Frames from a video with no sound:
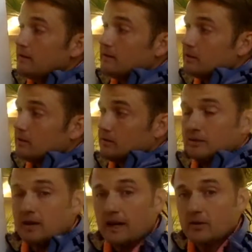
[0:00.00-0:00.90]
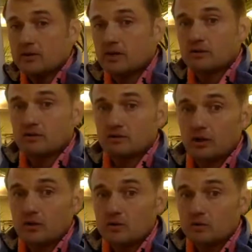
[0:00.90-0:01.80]
so I was
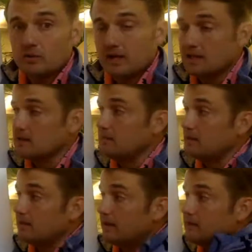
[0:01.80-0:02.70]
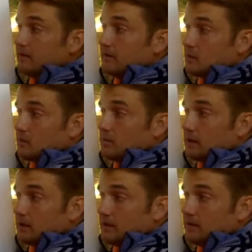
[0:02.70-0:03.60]
close with my estimate, right? This would
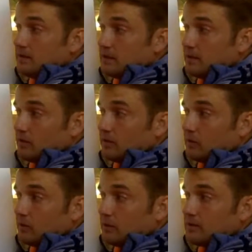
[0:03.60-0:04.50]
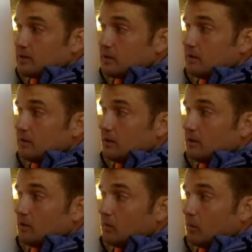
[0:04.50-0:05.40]
be 0/4,
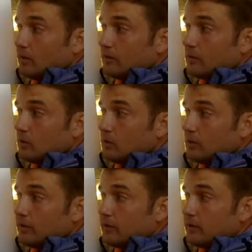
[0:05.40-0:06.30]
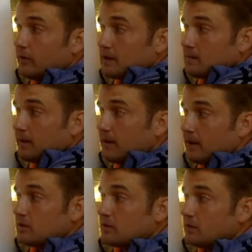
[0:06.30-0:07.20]
1/4, that's my
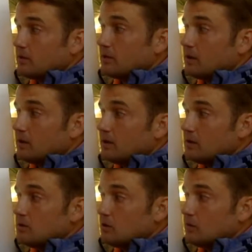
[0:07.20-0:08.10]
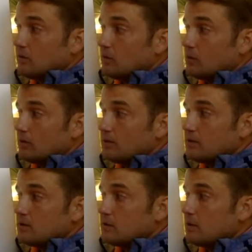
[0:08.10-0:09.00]
answer,
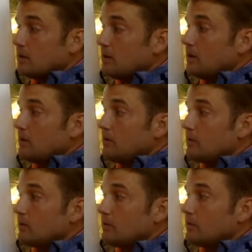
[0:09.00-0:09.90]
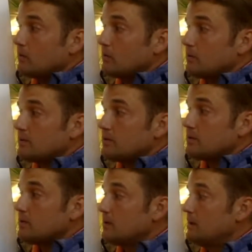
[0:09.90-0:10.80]
2/4,
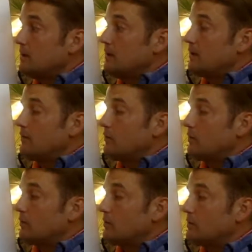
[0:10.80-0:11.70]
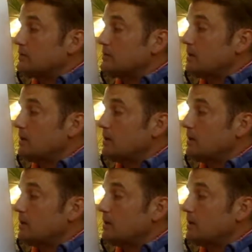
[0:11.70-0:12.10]
3/4, and 4/4.